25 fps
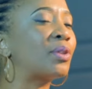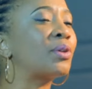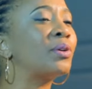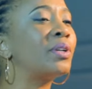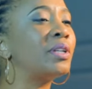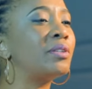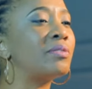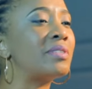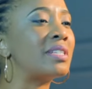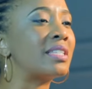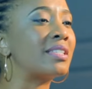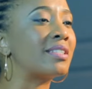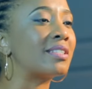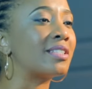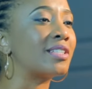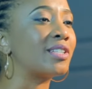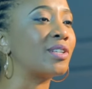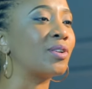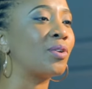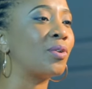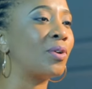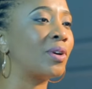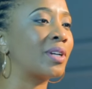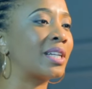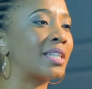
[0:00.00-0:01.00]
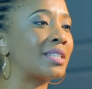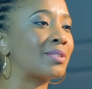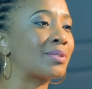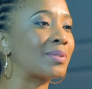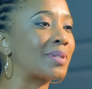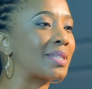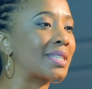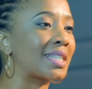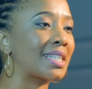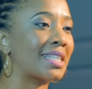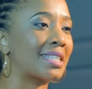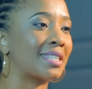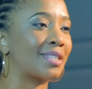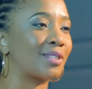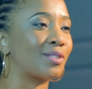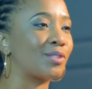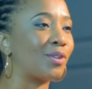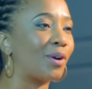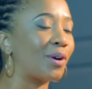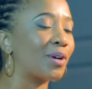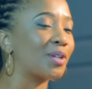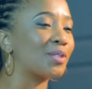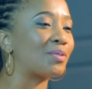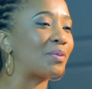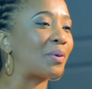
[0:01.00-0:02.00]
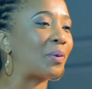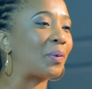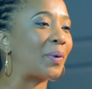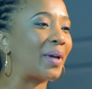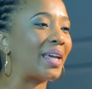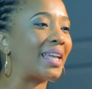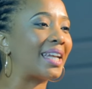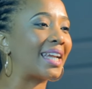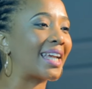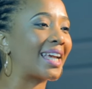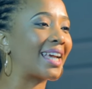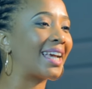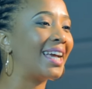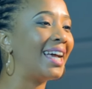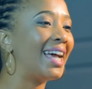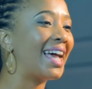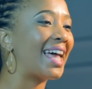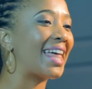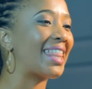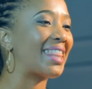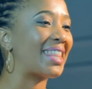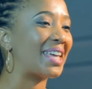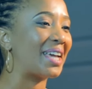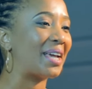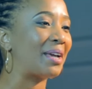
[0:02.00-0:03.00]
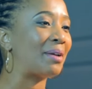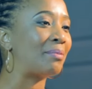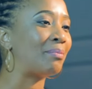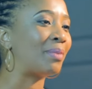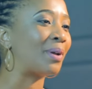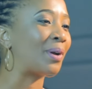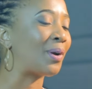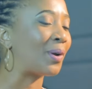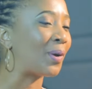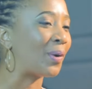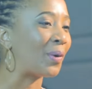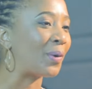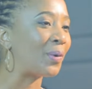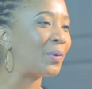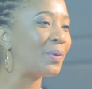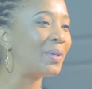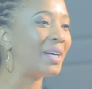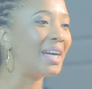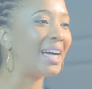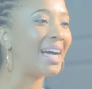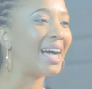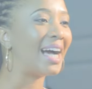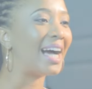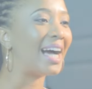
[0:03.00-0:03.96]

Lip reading: but the only reason she caught us was because the dogs were waiting there below.